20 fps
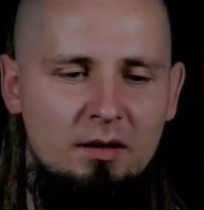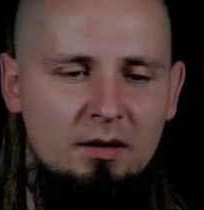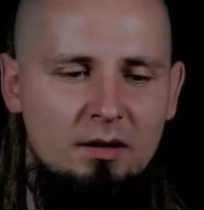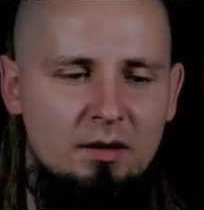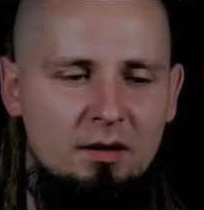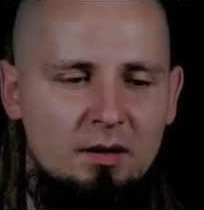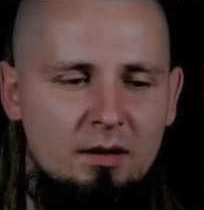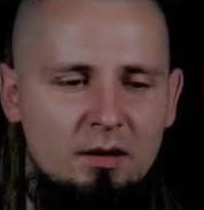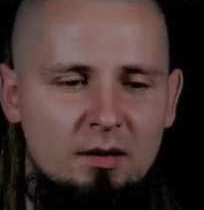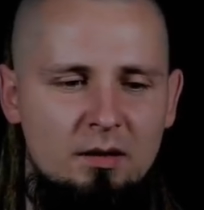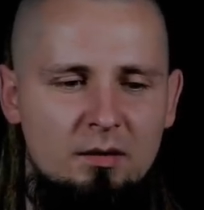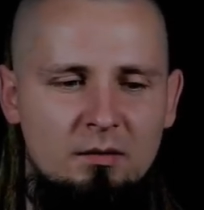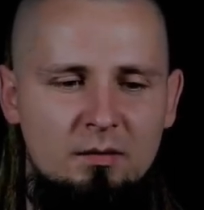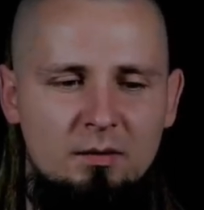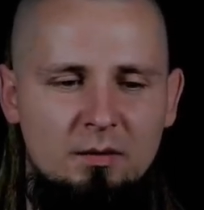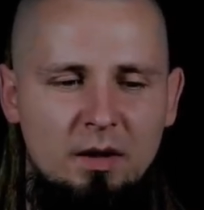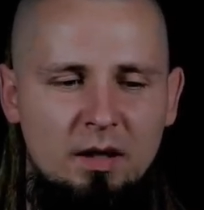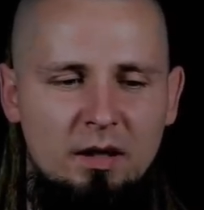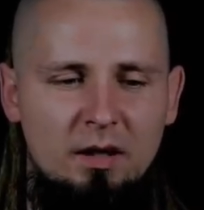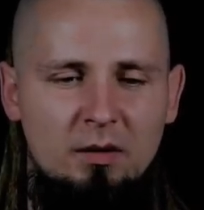Uh,
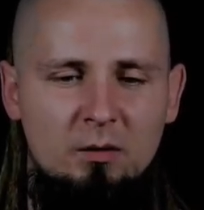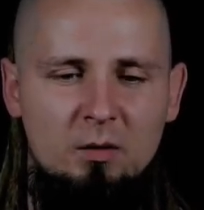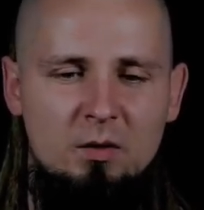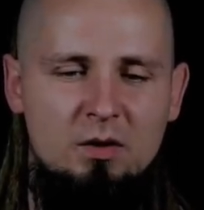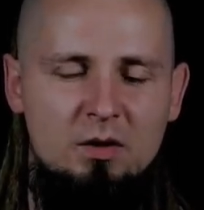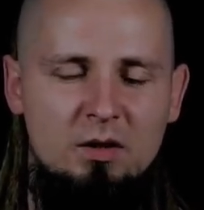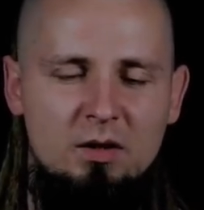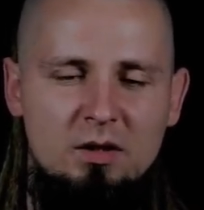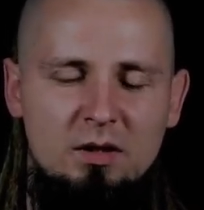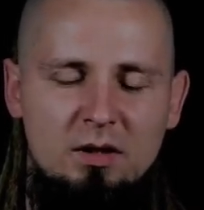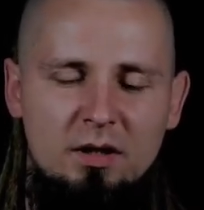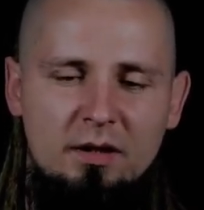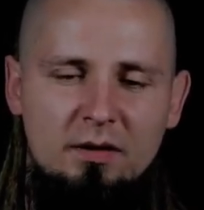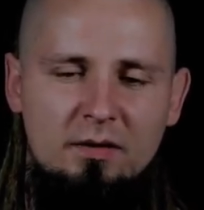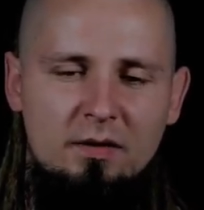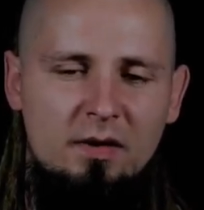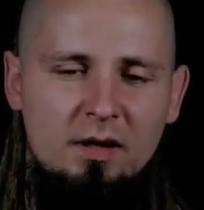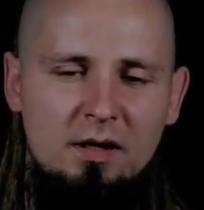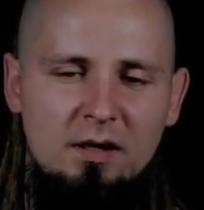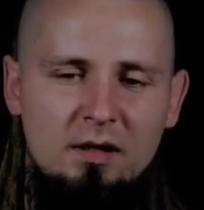I was just
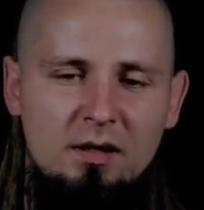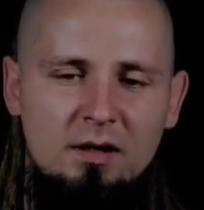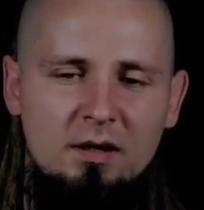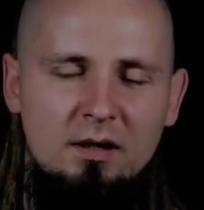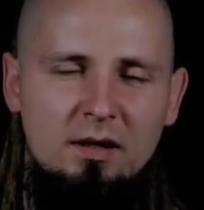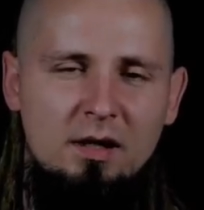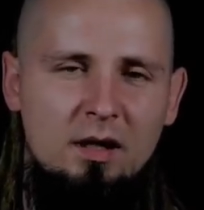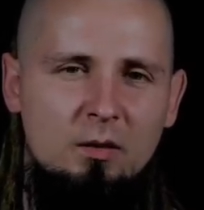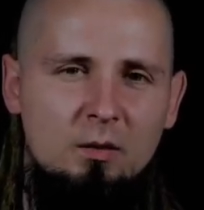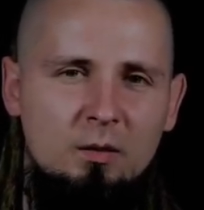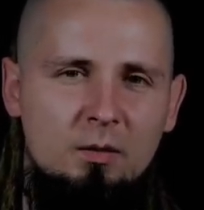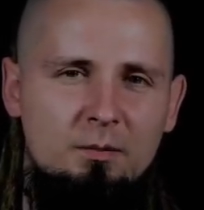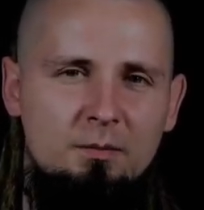like thinking how